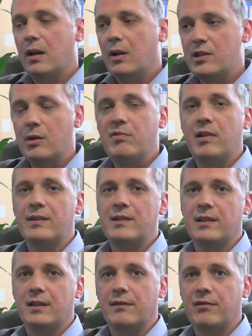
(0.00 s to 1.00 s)

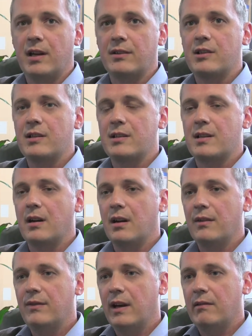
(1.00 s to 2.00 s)
Osteoporotic fractures
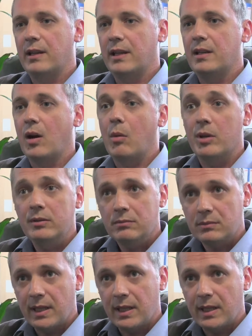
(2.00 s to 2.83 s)
are very common.